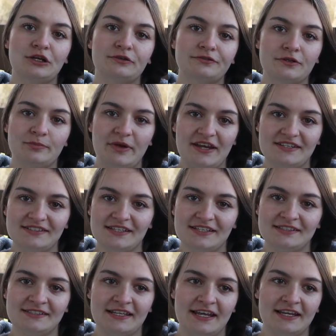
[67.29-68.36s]
So for
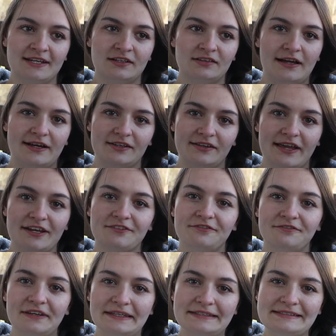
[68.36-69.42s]
bases, they get a lot of like
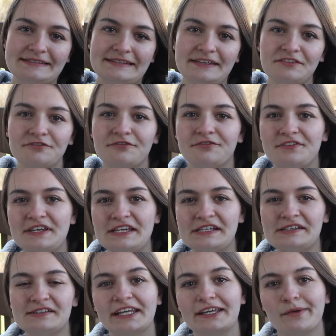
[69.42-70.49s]
fists and
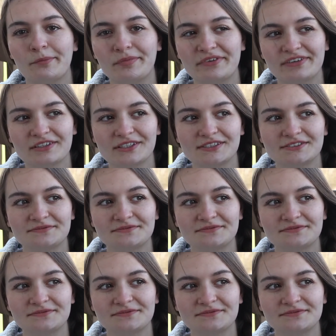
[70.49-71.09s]
feet, hips.